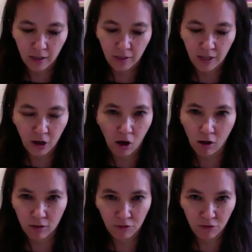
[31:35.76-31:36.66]
they
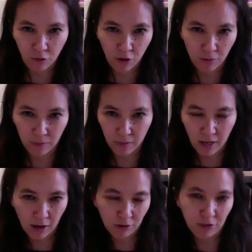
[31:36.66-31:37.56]
all inform
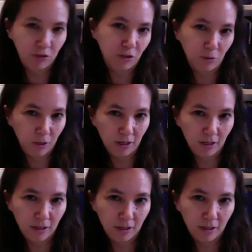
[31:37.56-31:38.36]
how you do your work.